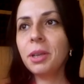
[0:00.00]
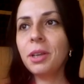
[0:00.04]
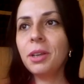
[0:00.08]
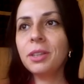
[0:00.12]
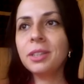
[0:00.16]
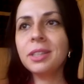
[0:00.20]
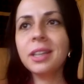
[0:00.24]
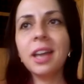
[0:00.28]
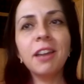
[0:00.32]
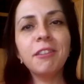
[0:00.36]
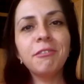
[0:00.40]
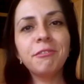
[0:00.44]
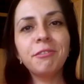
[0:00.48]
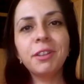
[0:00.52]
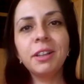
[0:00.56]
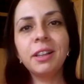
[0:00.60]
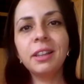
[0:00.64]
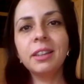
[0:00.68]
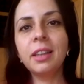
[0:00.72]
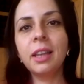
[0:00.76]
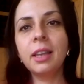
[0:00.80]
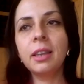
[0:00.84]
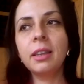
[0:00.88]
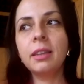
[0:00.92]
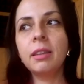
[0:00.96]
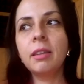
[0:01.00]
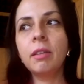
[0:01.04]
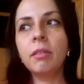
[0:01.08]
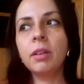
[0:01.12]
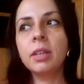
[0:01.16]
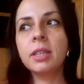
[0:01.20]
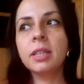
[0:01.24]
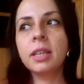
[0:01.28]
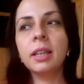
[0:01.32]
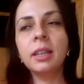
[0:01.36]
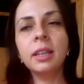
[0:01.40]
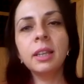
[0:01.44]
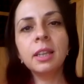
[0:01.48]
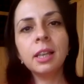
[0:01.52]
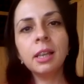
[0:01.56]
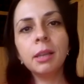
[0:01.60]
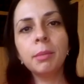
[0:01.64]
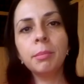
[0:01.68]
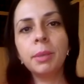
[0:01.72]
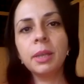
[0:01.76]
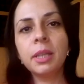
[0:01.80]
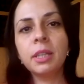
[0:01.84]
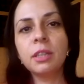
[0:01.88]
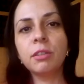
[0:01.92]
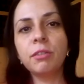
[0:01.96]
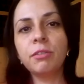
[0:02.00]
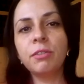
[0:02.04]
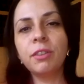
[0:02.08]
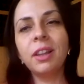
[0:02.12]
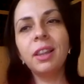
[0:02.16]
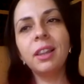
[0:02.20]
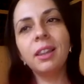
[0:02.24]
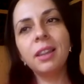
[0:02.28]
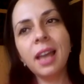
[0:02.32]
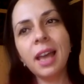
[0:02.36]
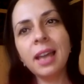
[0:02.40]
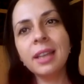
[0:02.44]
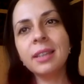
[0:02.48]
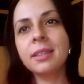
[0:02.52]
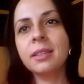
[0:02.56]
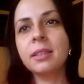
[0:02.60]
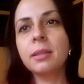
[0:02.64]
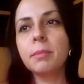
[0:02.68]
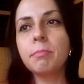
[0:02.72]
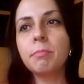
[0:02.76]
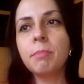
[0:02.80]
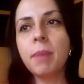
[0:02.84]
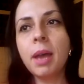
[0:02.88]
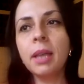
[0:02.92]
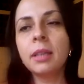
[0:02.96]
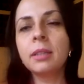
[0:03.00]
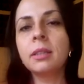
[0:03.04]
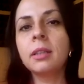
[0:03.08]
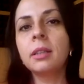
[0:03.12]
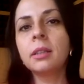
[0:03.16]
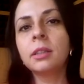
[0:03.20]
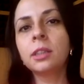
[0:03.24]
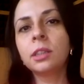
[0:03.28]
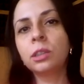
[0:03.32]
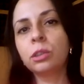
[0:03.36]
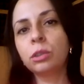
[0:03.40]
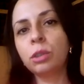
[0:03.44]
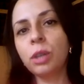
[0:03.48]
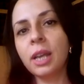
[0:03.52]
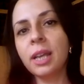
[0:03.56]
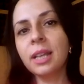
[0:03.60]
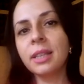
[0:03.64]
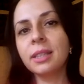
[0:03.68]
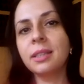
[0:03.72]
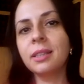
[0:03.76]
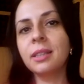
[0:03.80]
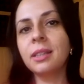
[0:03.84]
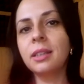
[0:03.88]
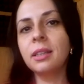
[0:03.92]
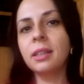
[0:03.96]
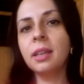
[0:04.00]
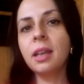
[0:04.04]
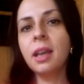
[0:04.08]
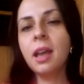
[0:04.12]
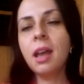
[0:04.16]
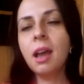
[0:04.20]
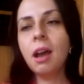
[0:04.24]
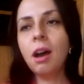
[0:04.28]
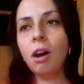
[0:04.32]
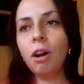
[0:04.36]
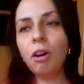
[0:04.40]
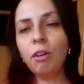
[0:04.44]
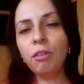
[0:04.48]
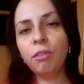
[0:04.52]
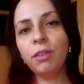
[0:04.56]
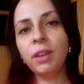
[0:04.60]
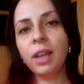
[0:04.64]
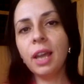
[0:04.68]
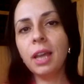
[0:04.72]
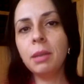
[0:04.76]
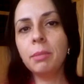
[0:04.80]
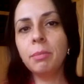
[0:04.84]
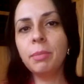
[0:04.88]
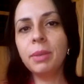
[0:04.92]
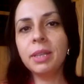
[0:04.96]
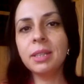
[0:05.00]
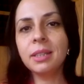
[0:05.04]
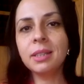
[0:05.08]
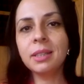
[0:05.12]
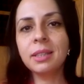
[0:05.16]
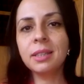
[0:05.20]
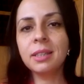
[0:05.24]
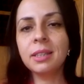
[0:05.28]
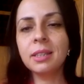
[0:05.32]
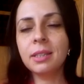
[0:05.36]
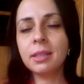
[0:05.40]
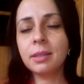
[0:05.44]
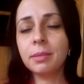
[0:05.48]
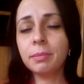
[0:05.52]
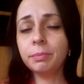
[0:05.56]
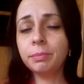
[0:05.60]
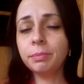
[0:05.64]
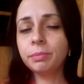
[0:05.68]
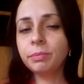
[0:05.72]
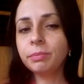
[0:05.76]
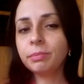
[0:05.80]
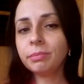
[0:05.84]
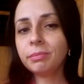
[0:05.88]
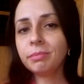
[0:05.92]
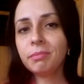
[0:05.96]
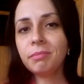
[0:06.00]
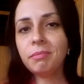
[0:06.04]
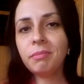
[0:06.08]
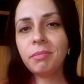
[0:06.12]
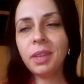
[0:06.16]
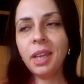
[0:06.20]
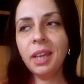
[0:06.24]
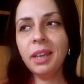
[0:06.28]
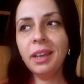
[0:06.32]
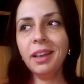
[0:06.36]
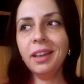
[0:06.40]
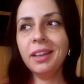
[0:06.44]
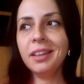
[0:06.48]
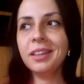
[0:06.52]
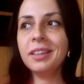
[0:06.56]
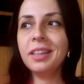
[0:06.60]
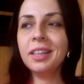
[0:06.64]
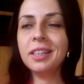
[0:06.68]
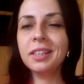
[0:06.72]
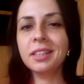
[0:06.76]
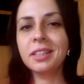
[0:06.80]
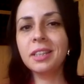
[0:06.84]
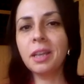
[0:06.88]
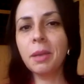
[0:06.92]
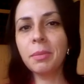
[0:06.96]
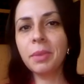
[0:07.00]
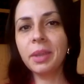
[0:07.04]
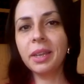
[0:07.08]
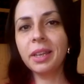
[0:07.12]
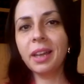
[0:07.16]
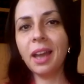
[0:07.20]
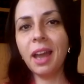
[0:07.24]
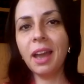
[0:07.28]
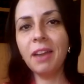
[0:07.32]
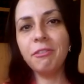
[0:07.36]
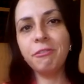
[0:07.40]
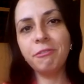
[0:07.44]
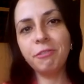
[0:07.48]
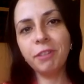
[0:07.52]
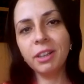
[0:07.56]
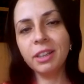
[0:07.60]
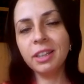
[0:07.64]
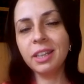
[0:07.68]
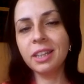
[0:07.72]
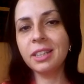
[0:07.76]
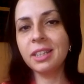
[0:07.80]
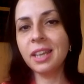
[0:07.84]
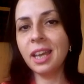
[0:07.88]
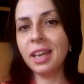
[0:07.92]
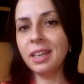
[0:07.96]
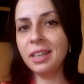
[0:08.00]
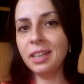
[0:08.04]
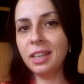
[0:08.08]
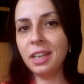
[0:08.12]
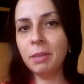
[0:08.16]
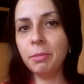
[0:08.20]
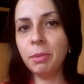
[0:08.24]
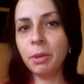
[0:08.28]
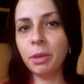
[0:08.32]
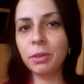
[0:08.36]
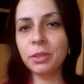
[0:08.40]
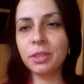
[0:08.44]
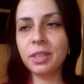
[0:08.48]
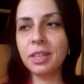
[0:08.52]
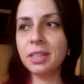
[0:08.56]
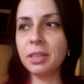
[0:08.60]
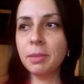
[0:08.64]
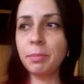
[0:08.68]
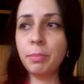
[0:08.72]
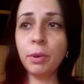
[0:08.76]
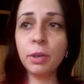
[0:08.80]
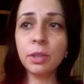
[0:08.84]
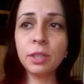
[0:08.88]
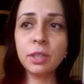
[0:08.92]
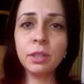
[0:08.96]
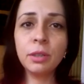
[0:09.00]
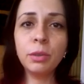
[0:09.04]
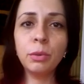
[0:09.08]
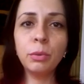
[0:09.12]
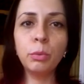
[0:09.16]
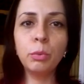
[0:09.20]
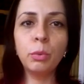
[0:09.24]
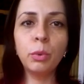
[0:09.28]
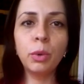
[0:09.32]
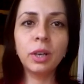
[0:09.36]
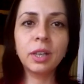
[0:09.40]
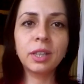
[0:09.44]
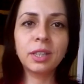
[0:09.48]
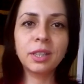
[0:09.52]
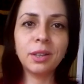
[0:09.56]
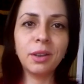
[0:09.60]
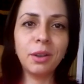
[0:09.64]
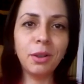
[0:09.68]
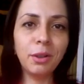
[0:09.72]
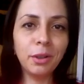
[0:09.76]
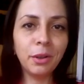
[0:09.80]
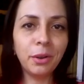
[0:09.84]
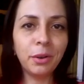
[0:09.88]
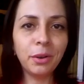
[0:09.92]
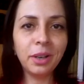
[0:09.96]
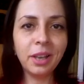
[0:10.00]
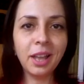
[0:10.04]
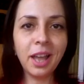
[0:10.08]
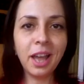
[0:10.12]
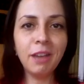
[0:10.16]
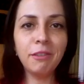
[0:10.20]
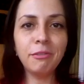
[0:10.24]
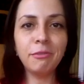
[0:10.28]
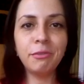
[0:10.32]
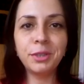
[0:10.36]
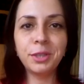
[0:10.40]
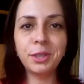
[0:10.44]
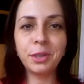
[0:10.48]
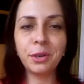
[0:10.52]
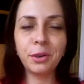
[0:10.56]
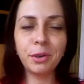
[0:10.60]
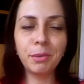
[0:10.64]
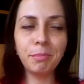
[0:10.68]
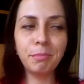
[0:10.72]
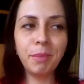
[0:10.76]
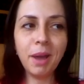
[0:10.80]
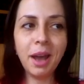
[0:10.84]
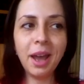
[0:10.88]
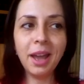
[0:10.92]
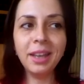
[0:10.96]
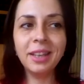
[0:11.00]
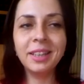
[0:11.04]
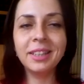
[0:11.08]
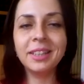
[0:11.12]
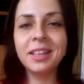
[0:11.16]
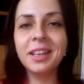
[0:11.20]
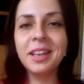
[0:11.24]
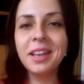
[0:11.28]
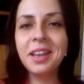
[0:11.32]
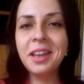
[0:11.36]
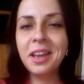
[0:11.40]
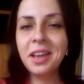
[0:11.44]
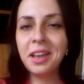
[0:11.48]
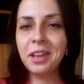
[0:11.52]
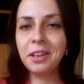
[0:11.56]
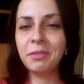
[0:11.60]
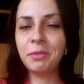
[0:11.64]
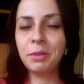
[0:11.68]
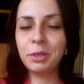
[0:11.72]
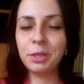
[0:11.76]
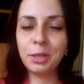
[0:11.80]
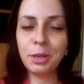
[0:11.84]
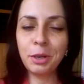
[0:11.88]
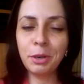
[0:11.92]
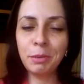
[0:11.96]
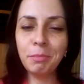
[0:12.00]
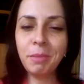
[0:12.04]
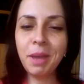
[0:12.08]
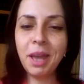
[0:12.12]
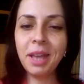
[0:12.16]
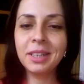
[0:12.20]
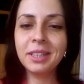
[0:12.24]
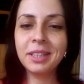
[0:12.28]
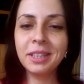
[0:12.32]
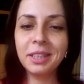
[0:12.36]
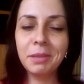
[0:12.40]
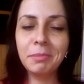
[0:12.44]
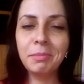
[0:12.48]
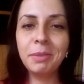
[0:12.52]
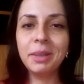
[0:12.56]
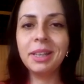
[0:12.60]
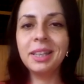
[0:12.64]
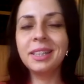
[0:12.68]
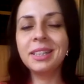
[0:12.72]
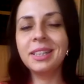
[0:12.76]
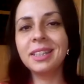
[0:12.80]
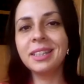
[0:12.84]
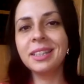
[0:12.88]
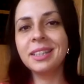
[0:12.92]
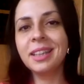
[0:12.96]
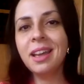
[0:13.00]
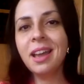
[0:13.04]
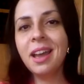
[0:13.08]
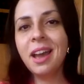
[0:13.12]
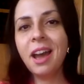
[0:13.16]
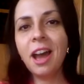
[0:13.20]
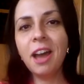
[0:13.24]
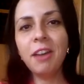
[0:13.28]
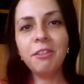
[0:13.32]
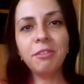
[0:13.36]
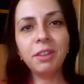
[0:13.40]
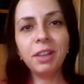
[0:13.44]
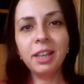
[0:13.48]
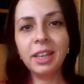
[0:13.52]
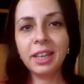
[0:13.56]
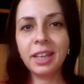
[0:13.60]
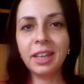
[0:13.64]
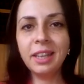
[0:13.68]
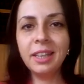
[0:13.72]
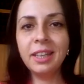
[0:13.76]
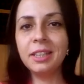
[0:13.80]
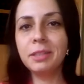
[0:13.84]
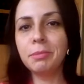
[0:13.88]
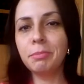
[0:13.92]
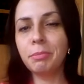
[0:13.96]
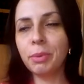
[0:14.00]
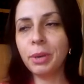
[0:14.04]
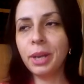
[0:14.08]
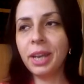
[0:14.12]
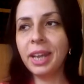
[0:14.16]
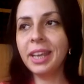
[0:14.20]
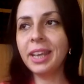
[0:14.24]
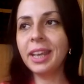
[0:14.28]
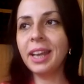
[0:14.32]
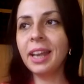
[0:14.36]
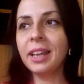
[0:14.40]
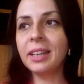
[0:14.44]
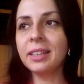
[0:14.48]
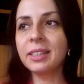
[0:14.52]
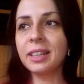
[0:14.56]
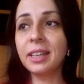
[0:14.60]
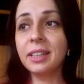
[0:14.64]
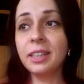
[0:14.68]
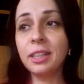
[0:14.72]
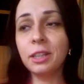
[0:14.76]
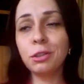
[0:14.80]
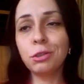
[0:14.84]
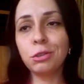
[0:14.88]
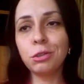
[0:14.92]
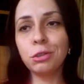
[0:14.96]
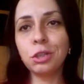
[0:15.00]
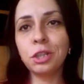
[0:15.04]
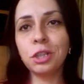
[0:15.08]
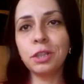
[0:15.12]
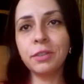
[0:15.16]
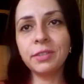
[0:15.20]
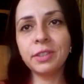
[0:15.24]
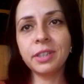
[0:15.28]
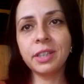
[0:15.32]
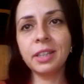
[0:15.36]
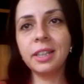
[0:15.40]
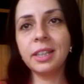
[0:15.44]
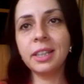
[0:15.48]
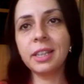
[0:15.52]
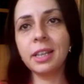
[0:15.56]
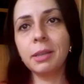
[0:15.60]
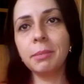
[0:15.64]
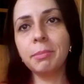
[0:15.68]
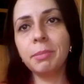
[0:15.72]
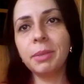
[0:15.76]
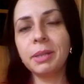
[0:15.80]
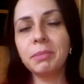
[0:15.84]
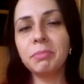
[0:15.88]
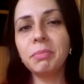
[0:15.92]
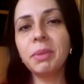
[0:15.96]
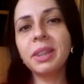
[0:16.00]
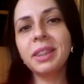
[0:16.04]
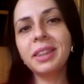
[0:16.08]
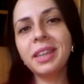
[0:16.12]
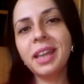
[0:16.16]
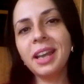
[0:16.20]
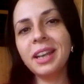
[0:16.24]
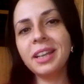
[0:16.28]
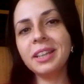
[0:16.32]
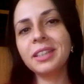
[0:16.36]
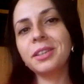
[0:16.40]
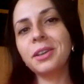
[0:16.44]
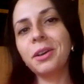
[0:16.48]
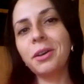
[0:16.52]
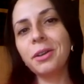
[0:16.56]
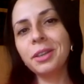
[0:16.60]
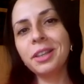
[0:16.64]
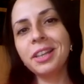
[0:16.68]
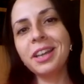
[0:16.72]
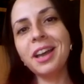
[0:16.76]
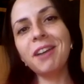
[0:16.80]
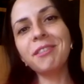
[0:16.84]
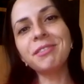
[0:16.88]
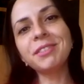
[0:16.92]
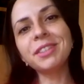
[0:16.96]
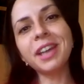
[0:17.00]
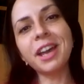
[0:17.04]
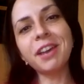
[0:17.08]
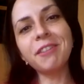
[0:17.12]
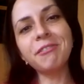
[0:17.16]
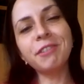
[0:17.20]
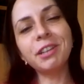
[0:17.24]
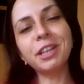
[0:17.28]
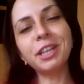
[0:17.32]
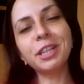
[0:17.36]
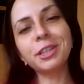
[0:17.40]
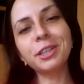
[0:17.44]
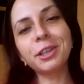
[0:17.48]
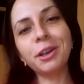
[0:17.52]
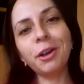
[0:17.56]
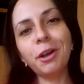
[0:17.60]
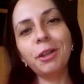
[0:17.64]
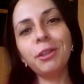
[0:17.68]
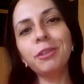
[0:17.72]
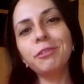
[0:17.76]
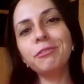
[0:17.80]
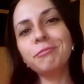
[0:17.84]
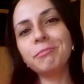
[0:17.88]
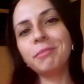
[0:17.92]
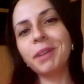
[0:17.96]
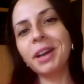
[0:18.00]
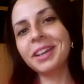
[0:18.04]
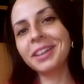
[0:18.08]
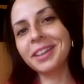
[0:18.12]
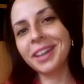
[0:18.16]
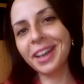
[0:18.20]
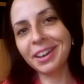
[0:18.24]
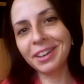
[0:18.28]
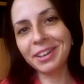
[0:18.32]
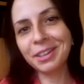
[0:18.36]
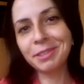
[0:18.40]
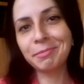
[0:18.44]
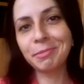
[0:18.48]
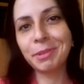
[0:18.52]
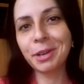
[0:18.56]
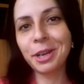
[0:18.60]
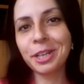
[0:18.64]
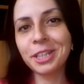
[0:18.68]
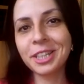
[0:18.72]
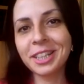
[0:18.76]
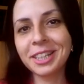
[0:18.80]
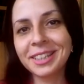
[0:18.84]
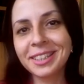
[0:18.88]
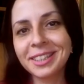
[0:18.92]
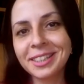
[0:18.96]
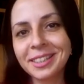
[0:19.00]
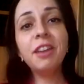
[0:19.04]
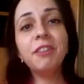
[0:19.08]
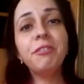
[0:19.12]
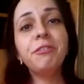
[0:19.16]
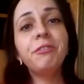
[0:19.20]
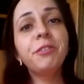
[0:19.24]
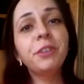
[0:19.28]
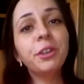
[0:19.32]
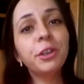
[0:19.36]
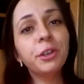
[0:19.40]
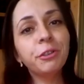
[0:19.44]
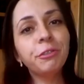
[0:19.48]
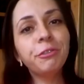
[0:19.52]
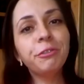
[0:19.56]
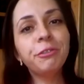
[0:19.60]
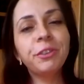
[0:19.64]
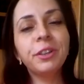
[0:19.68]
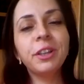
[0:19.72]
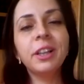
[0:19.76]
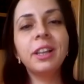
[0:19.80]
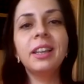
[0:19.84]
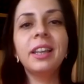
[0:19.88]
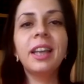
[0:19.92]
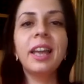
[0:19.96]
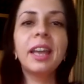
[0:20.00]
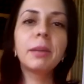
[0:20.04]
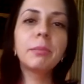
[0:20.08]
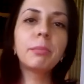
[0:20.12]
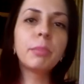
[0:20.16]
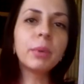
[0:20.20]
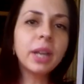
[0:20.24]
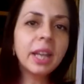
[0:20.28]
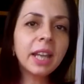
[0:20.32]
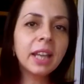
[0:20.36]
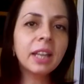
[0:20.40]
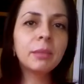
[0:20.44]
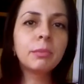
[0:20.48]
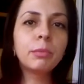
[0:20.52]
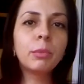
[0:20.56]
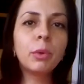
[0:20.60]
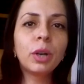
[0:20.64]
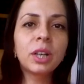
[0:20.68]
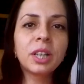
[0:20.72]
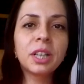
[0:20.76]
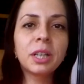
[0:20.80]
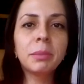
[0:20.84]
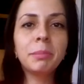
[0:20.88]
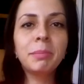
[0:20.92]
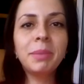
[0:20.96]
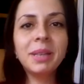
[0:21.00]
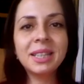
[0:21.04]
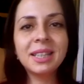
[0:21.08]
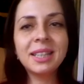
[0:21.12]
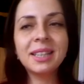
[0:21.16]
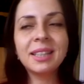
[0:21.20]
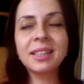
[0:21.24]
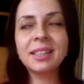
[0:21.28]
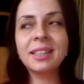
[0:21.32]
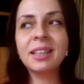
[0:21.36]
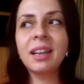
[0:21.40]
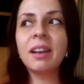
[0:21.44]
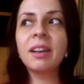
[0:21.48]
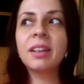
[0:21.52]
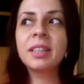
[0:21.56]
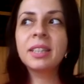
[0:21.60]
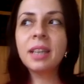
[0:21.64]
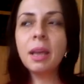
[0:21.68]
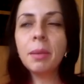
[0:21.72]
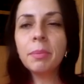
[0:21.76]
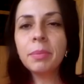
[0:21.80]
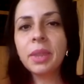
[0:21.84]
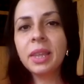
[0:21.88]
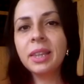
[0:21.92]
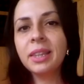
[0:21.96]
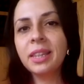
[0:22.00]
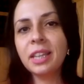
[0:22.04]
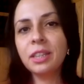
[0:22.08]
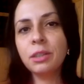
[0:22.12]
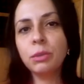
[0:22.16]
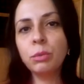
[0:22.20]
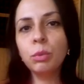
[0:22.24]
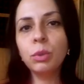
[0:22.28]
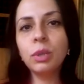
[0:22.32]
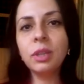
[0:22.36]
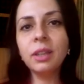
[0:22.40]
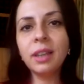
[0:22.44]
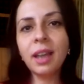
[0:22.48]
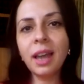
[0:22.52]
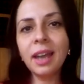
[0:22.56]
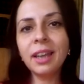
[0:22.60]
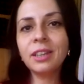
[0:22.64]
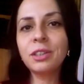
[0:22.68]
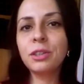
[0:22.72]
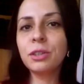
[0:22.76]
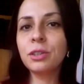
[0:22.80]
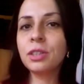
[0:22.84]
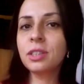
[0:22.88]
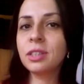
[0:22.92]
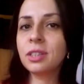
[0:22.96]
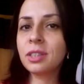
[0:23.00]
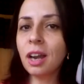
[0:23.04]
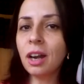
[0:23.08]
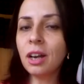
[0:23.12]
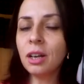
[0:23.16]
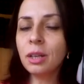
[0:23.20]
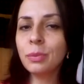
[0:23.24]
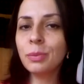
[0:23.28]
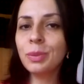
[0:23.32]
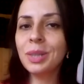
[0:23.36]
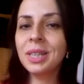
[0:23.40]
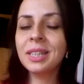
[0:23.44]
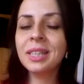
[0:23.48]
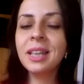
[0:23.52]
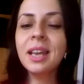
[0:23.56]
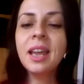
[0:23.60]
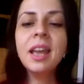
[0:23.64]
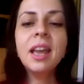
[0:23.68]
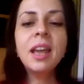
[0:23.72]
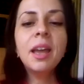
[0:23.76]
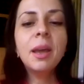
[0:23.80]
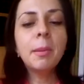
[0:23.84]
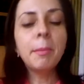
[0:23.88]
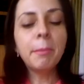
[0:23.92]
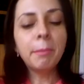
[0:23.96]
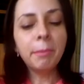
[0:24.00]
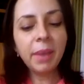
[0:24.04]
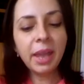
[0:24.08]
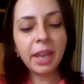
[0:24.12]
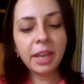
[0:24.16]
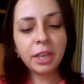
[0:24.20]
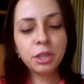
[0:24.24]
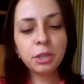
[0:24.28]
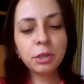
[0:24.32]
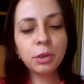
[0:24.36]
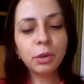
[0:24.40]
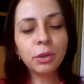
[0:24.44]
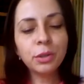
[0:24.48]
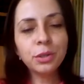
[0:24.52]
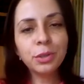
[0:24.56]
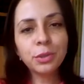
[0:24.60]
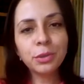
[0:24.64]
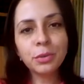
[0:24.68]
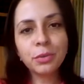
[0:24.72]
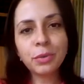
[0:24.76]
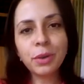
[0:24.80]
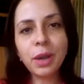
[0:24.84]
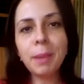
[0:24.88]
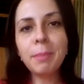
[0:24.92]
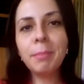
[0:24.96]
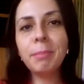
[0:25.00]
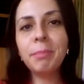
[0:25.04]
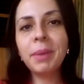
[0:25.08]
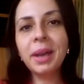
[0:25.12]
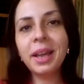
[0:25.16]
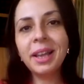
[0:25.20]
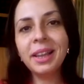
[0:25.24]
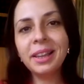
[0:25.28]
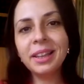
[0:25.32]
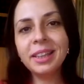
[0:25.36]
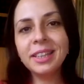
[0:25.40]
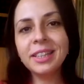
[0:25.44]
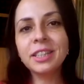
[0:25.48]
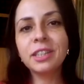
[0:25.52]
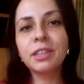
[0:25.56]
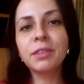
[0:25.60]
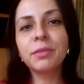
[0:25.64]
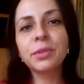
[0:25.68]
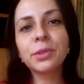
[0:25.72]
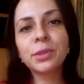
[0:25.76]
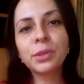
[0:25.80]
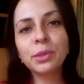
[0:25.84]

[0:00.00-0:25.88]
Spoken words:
because I feel that there is a little bit of a less mental stress in offline businesses, and this is something I feel that I need, because as a person who worked all her life with her mind and with her mental abilities, I feel like I need a break and I need to shift a little bit, but that is only after I finish all of my current projects. If you feel like brick and mortar businesses are something that you would like to start with, make sure to grab my list